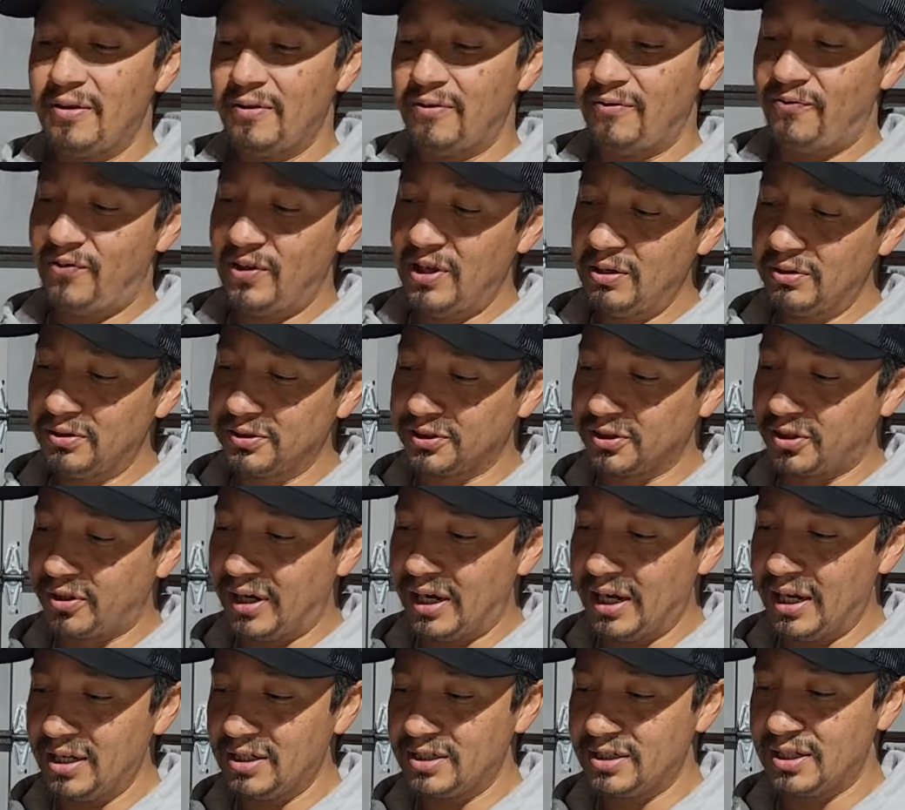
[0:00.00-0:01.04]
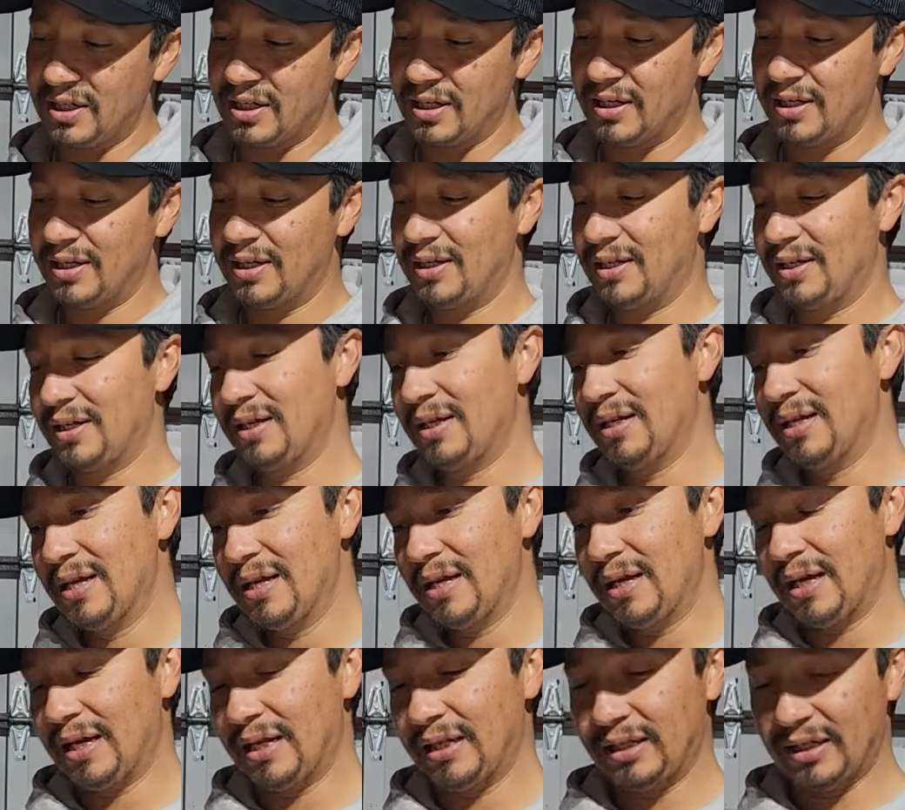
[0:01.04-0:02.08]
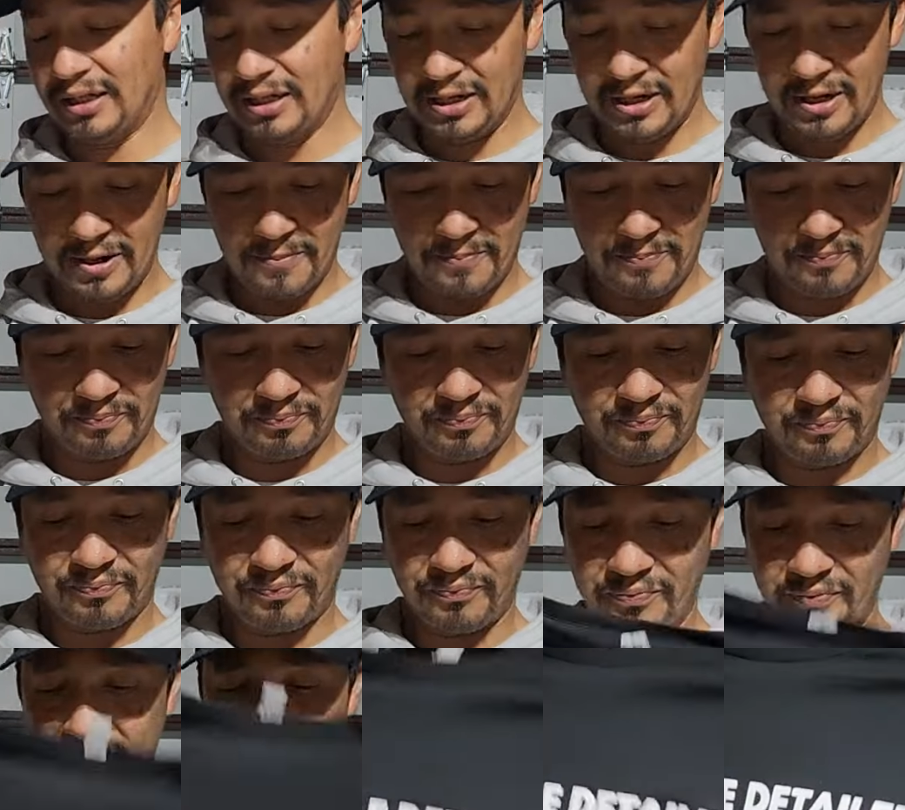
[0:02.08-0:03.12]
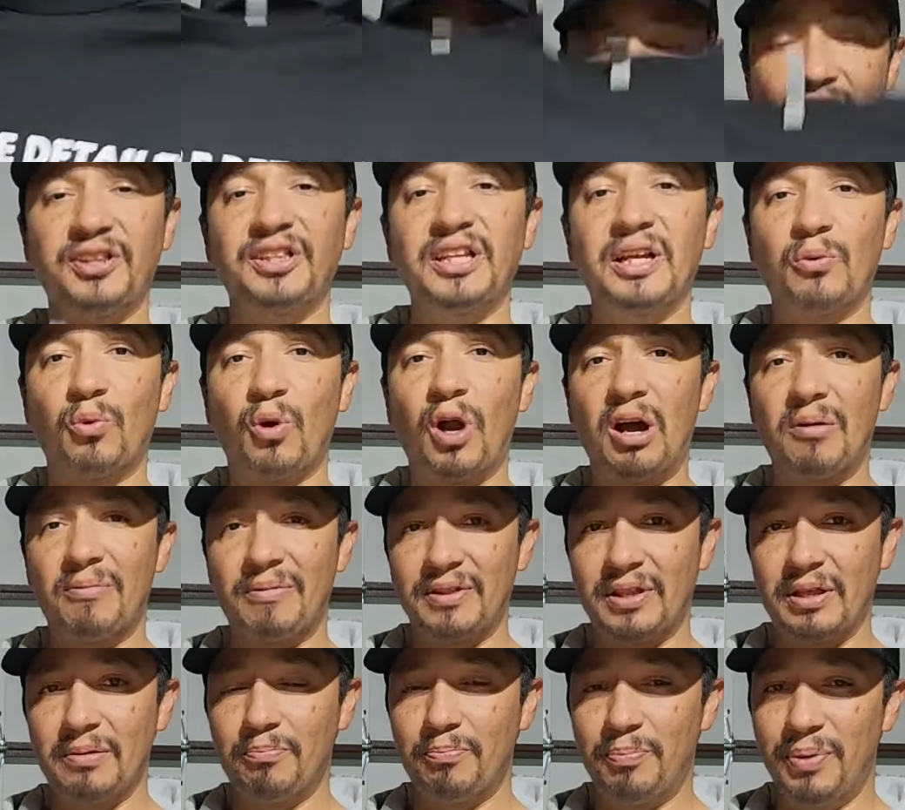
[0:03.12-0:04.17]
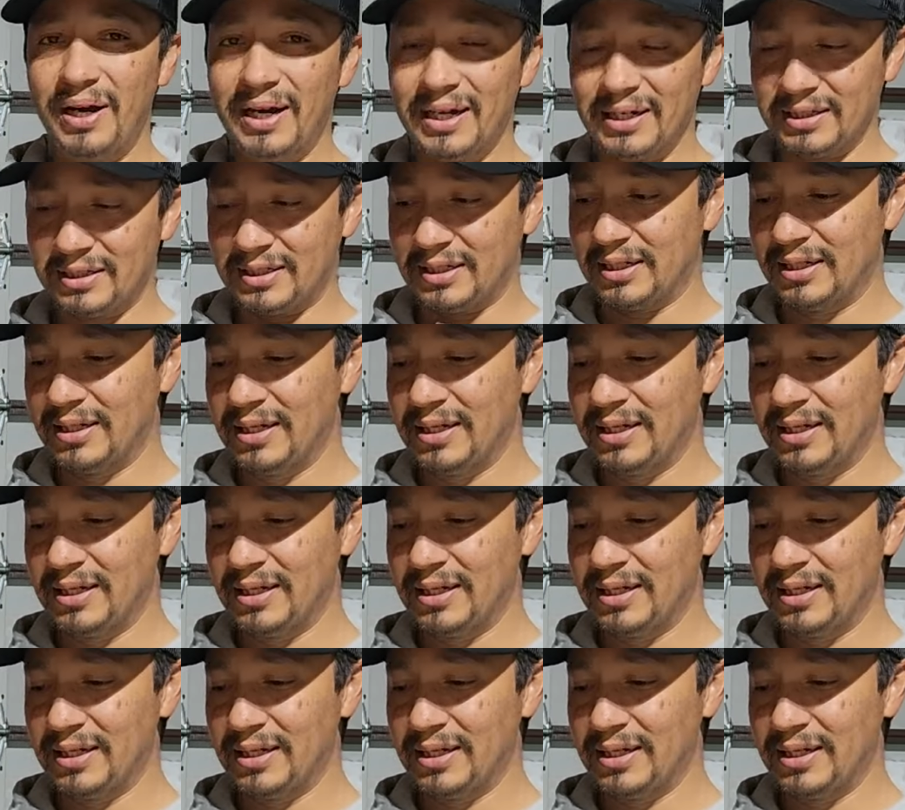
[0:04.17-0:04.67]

feels great, and nothing wrong with it. But